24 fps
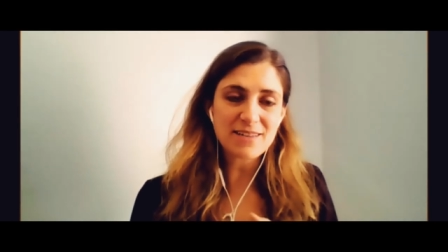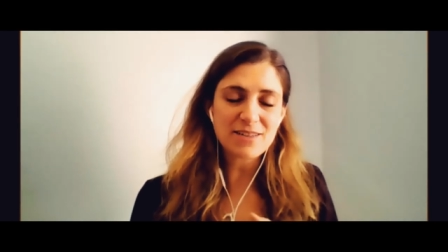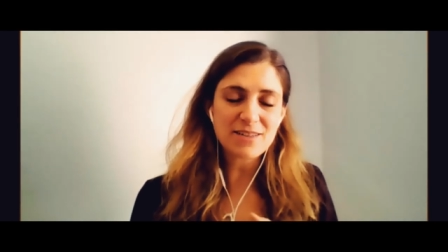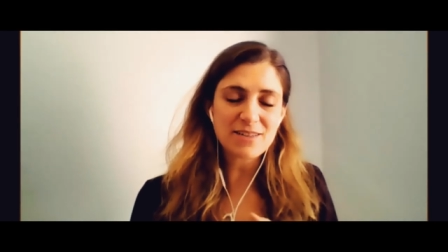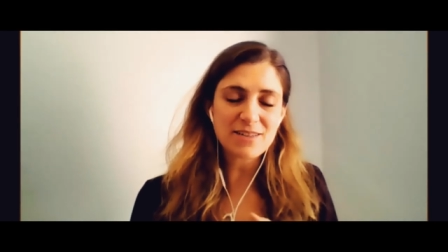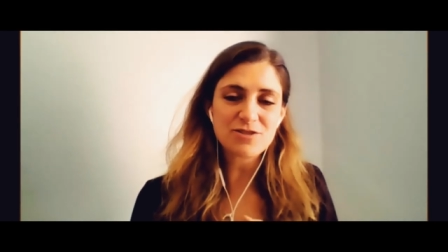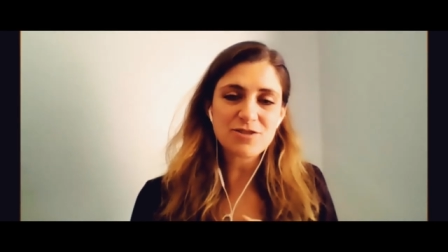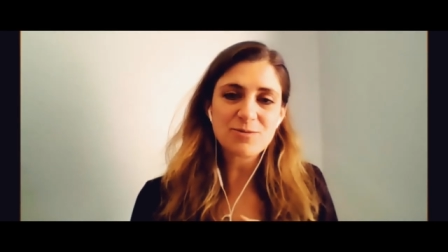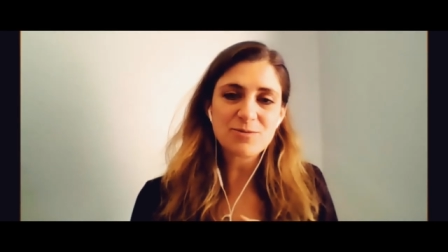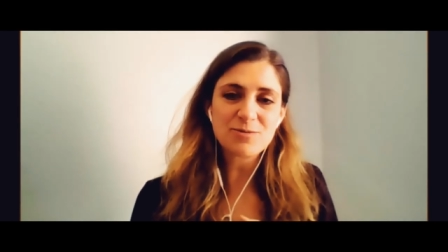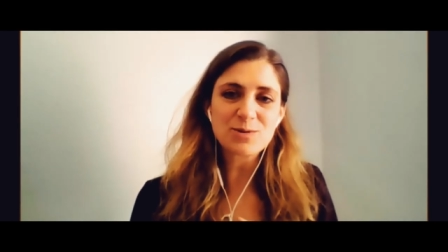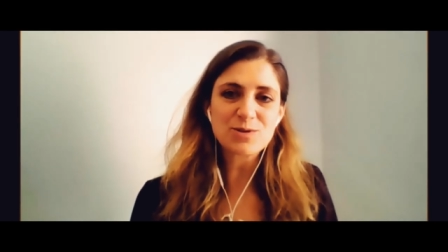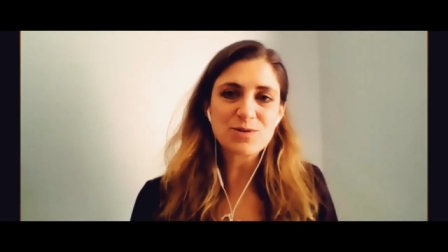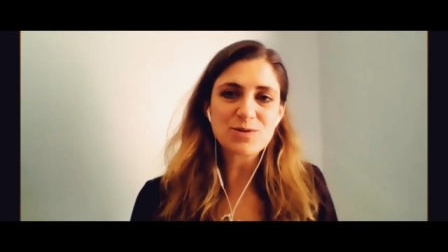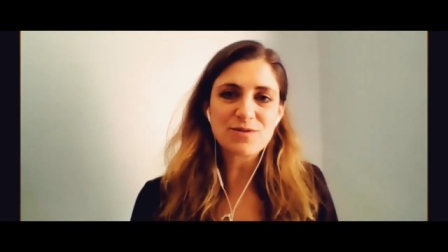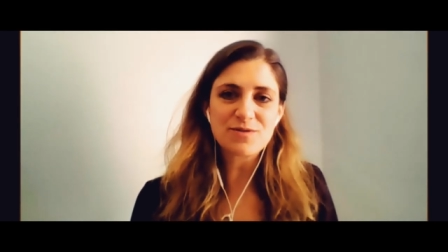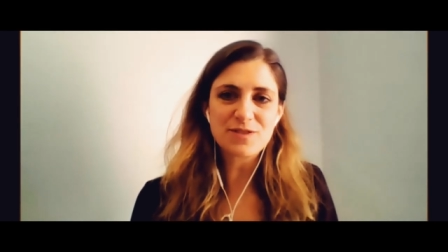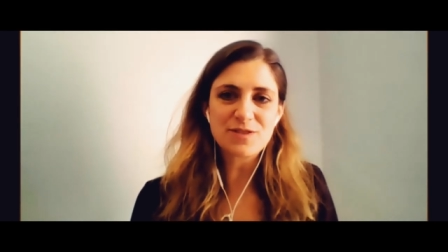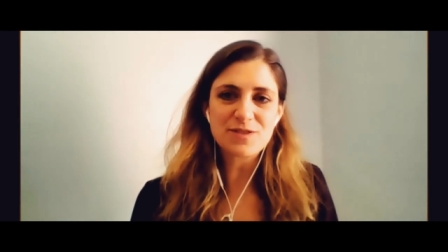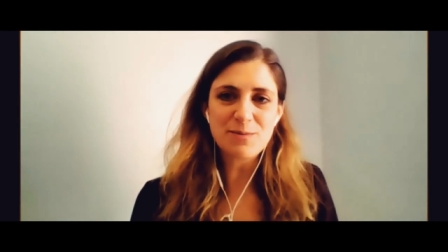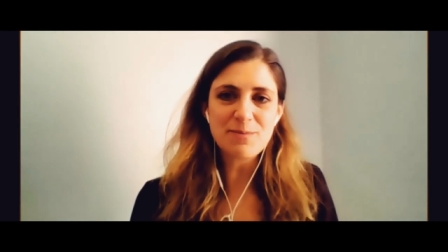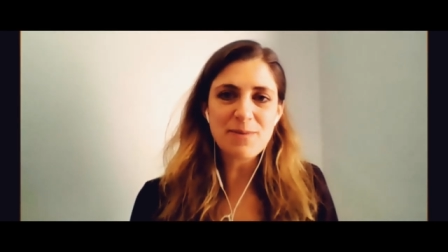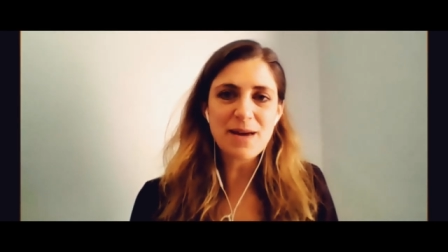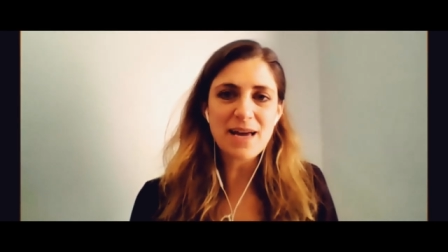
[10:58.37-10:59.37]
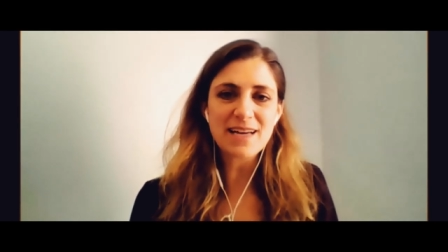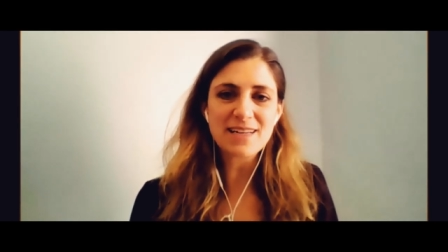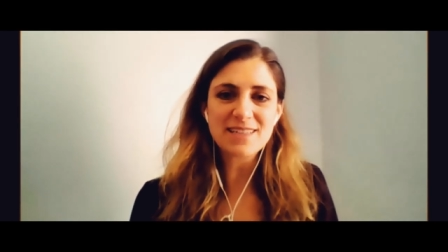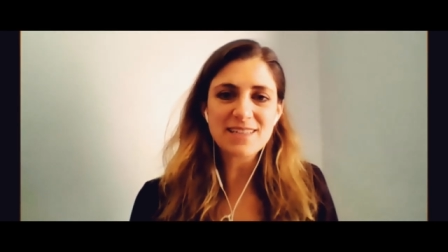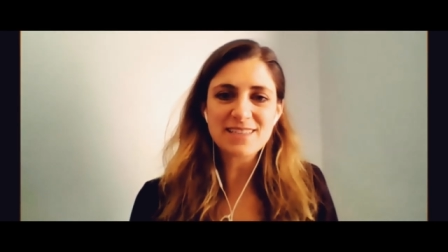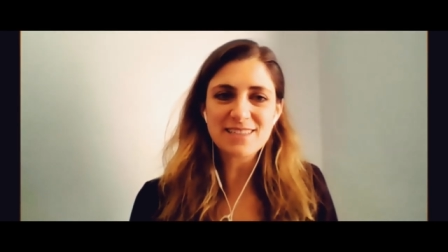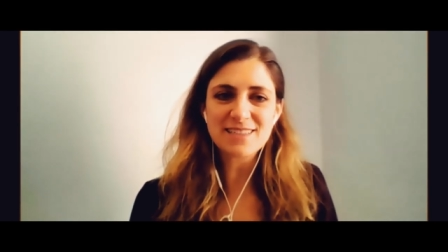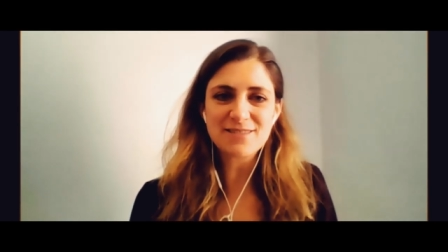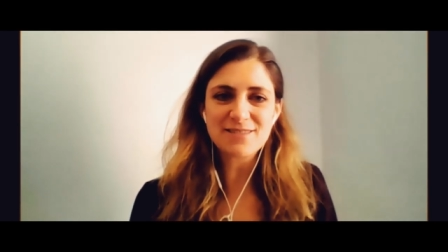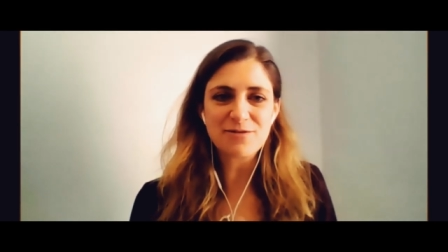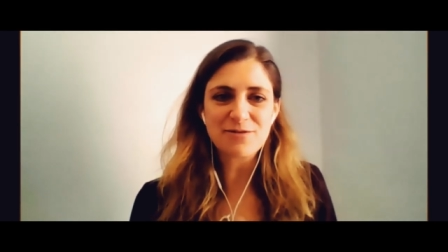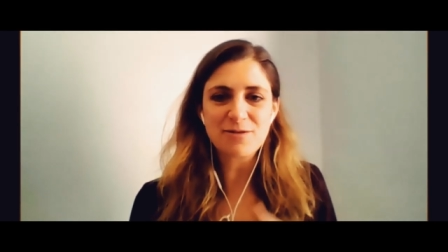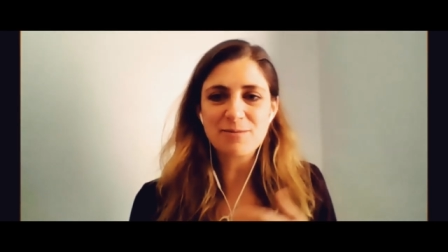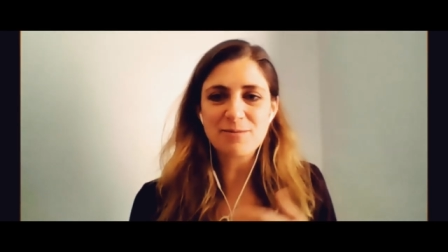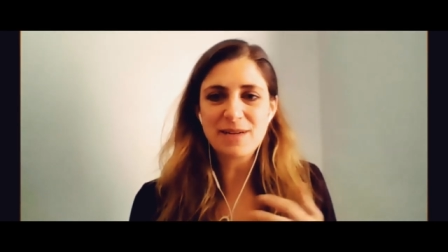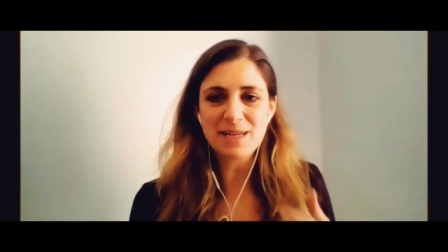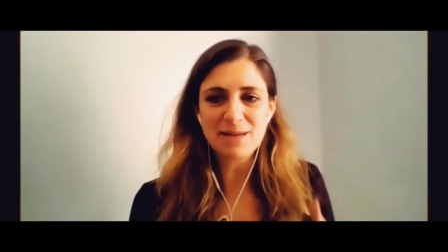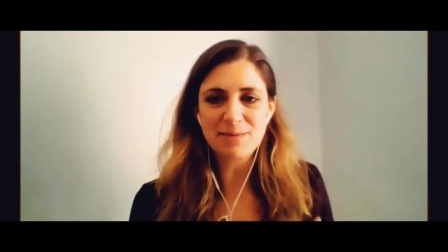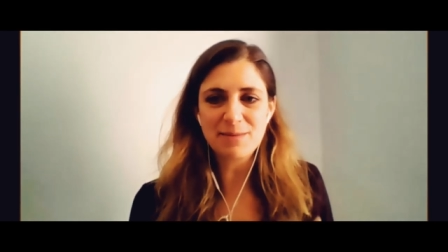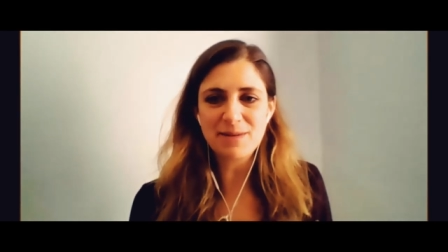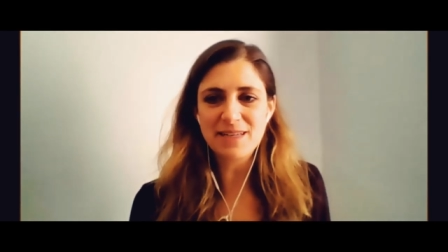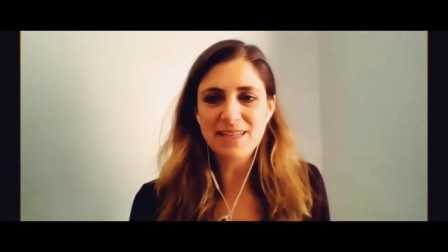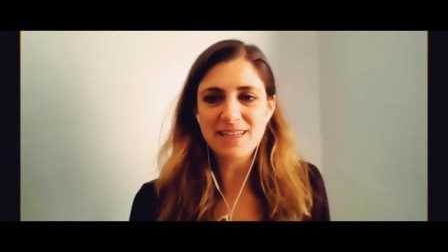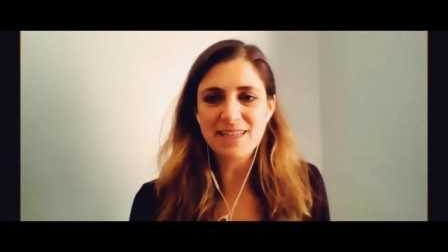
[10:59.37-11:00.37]
consumers are demanded for
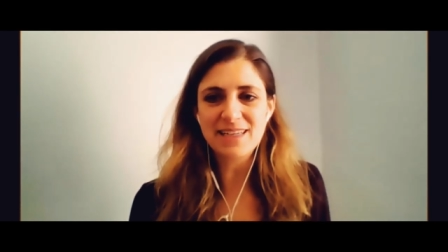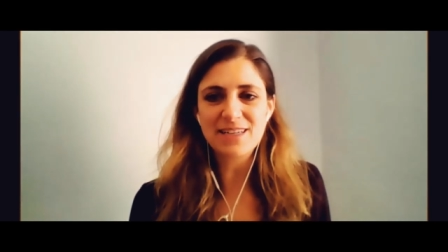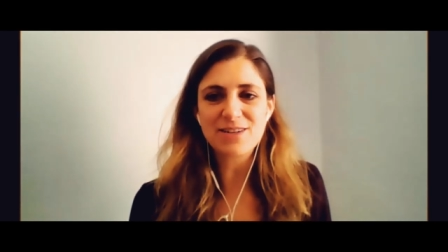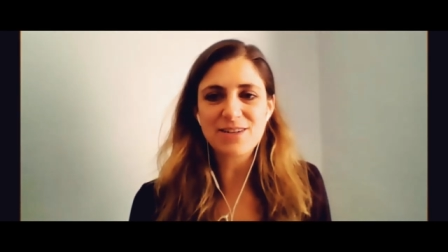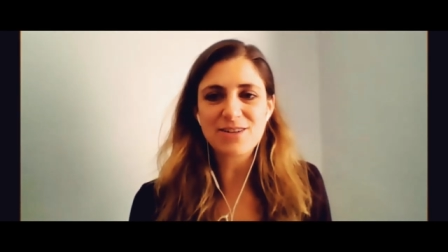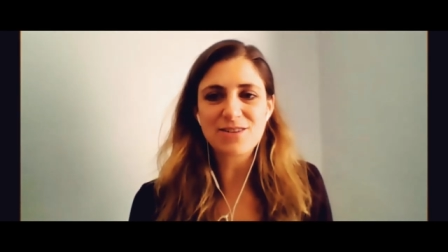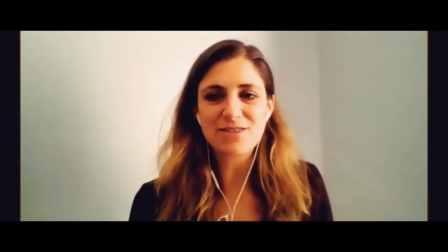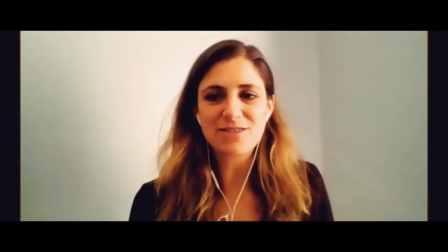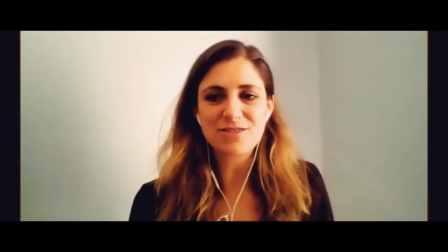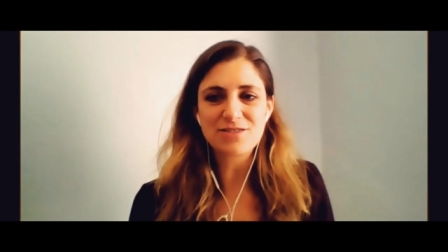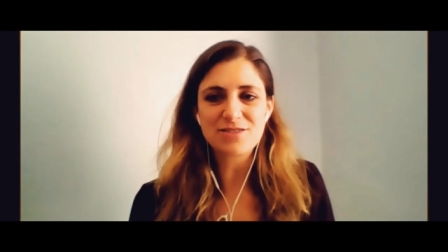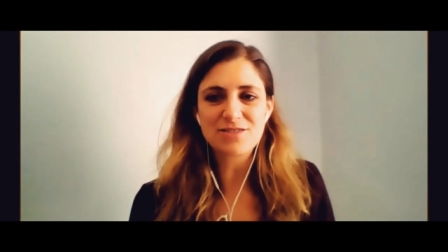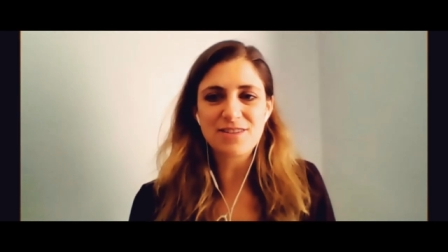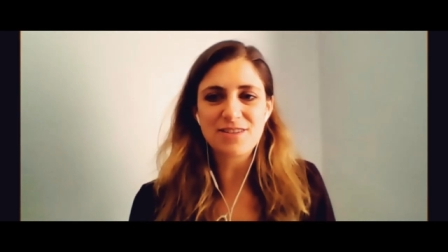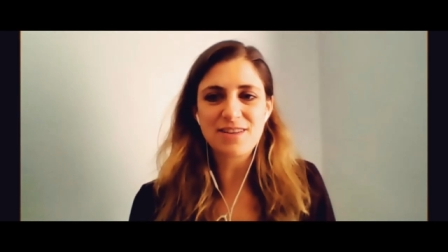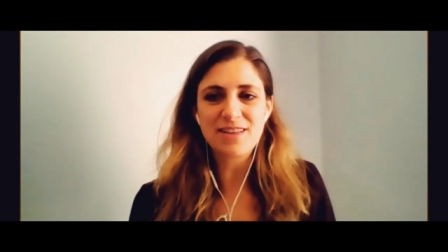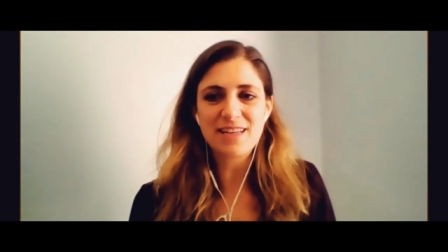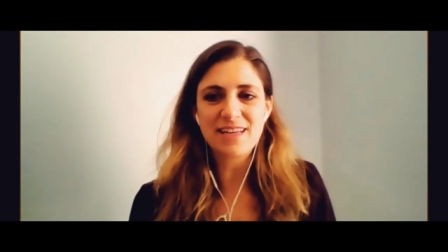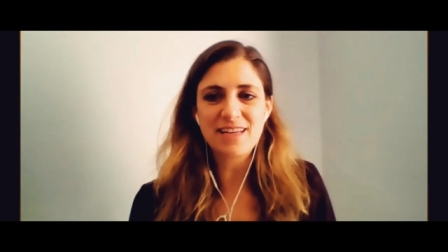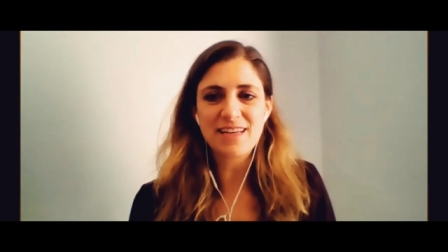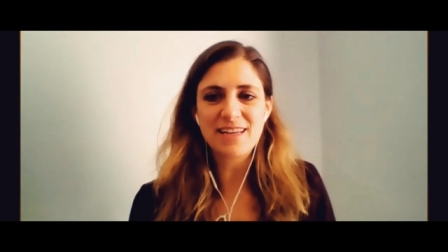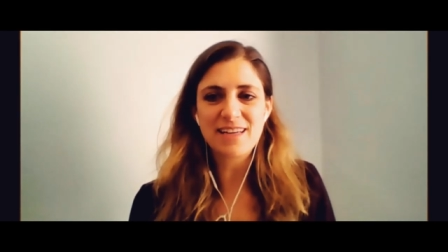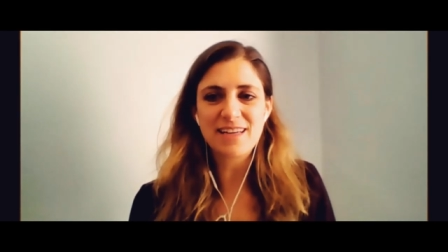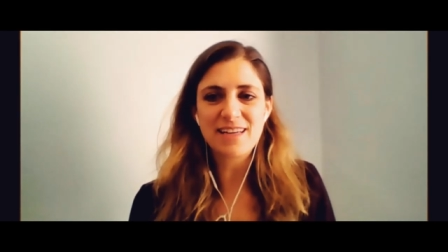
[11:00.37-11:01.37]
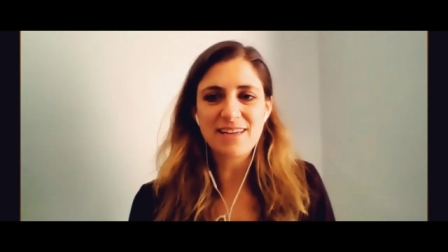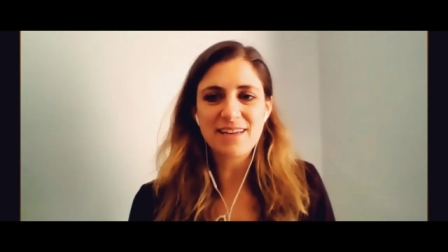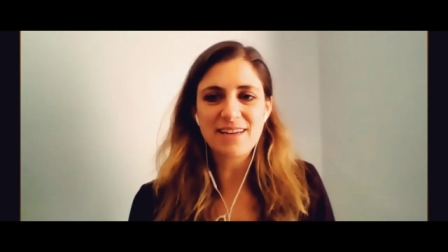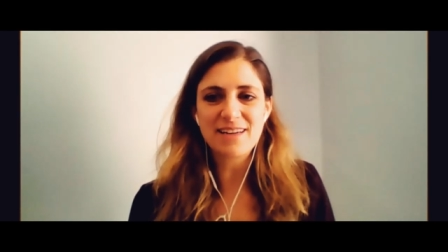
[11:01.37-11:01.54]
many, many years, the